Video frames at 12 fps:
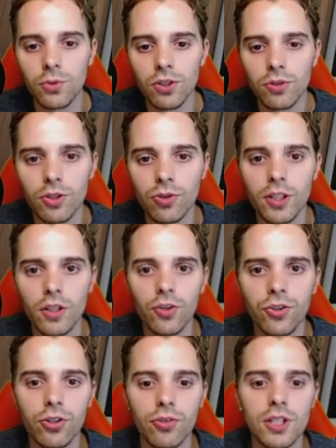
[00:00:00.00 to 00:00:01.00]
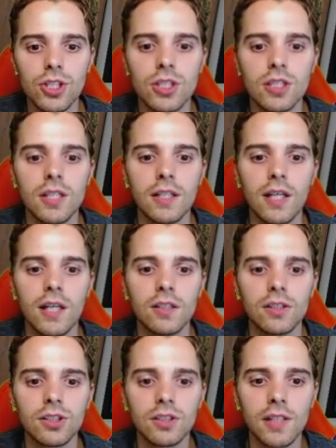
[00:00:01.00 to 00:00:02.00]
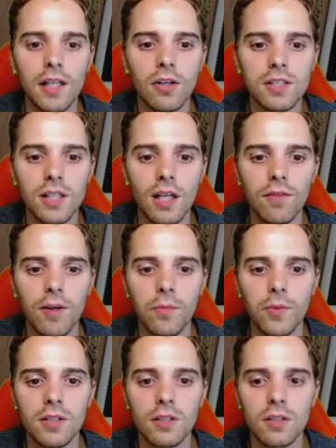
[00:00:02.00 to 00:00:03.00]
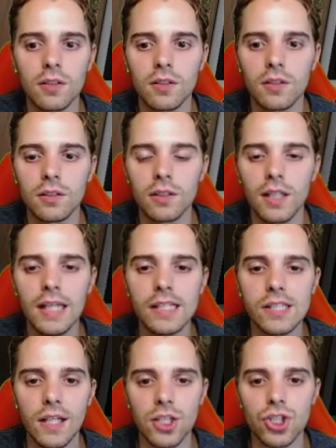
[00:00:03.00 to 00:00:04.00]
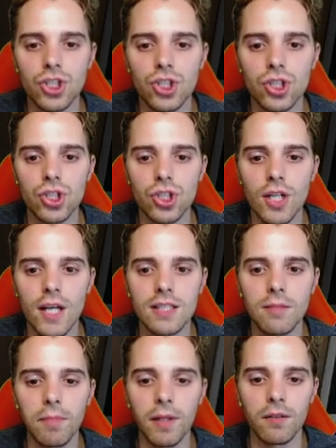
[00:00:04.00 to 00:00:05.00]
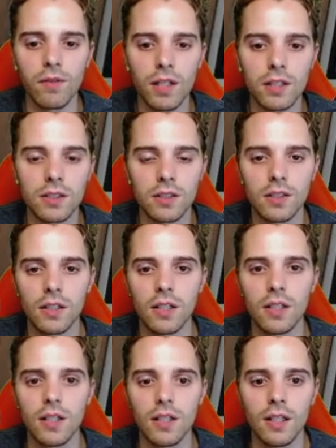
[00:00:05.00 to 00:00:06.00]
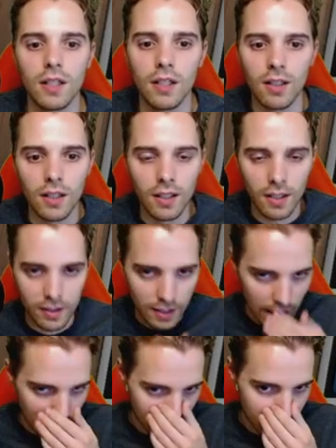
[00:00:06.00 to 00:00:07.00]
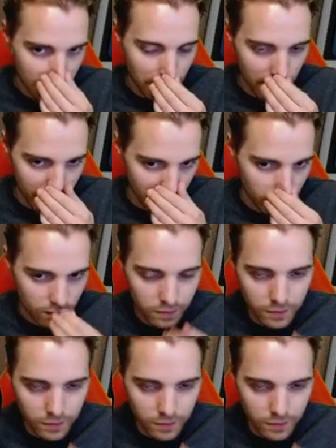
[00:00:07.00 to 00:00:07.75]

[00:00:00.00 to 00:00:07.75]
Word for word: We could retreat Altered Creation and then set ourselves up with Aegislash. That's the plan, right? That is the plan.